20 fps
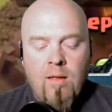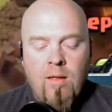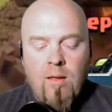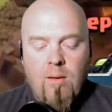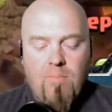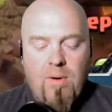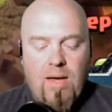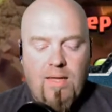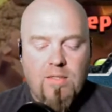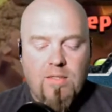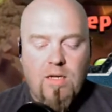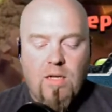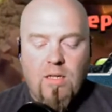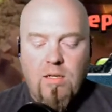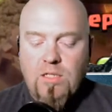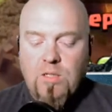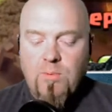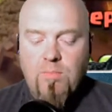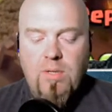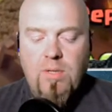bats kind
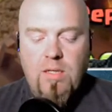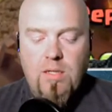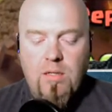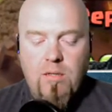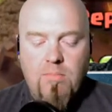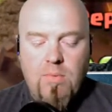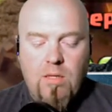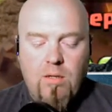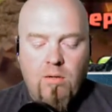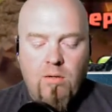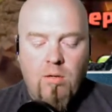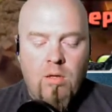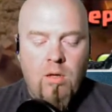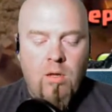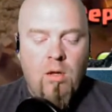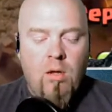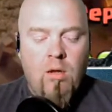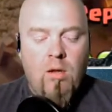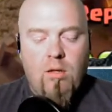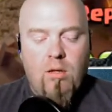of split in the middle.
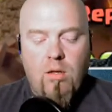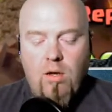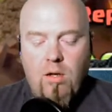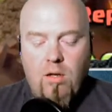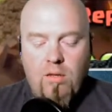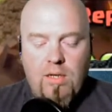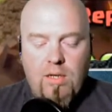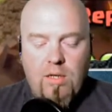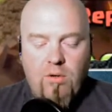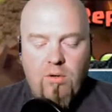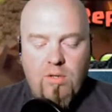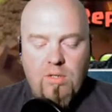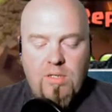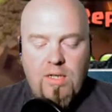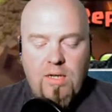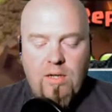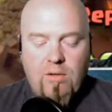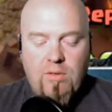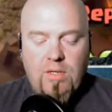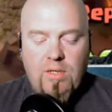They go to
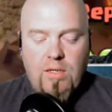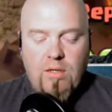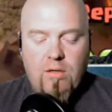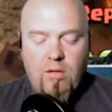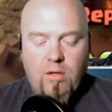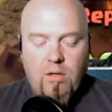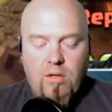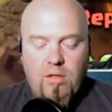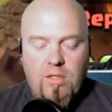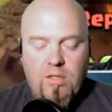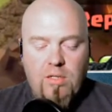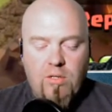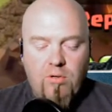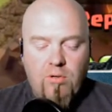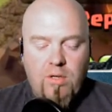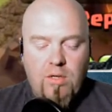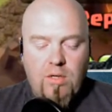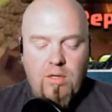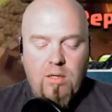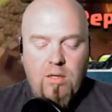take out the Eagle
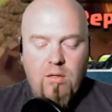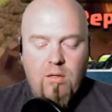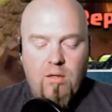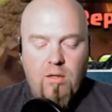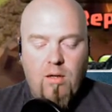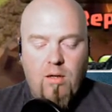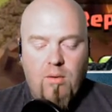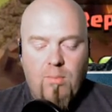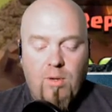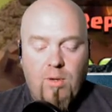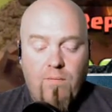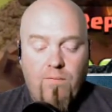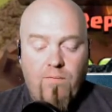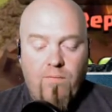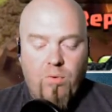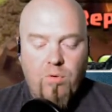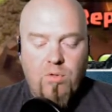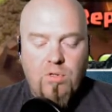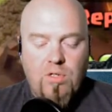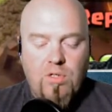Artillery.
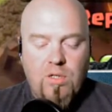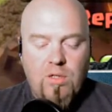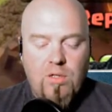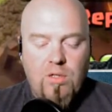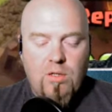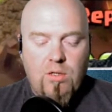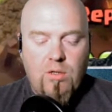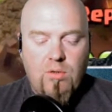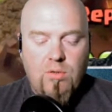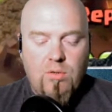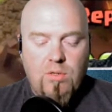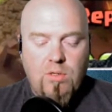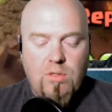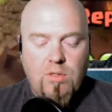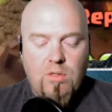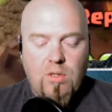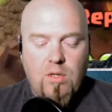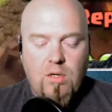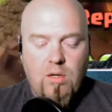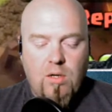Unfortunately,
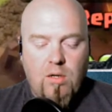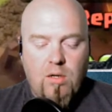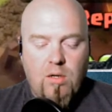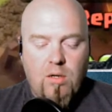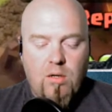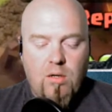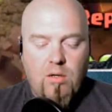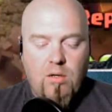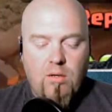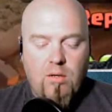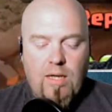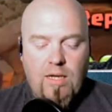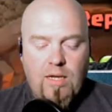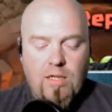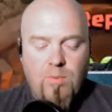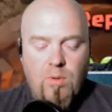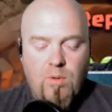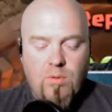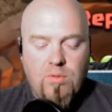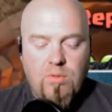those
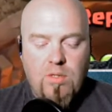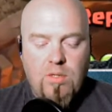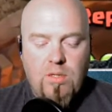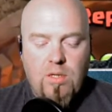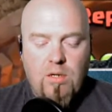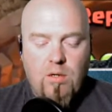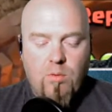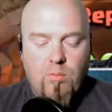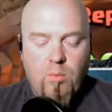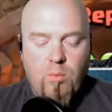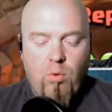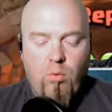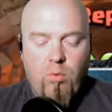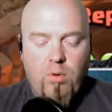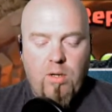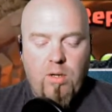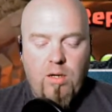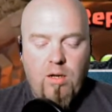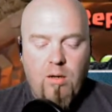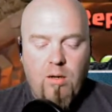Expos in there were
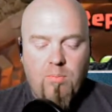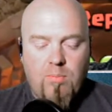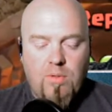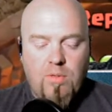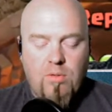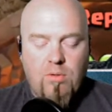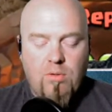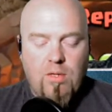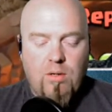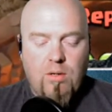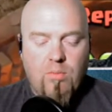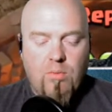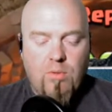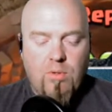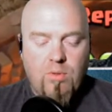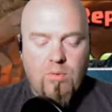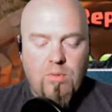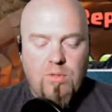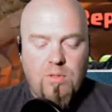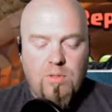pointed up, and so they were
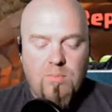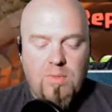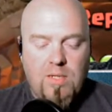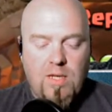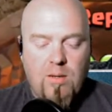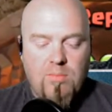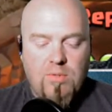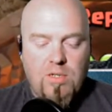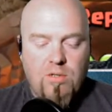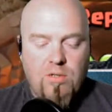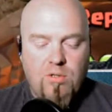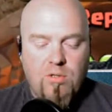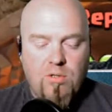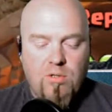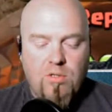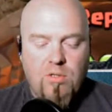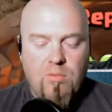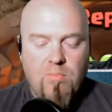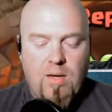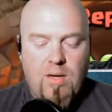doing some damage there,
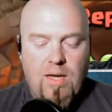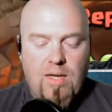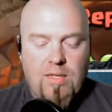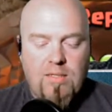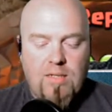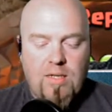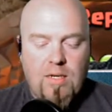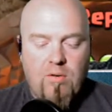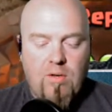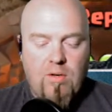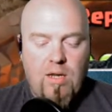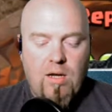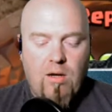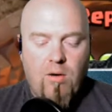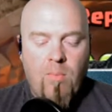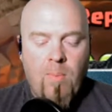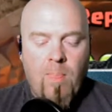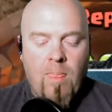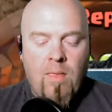took some bats out. Now,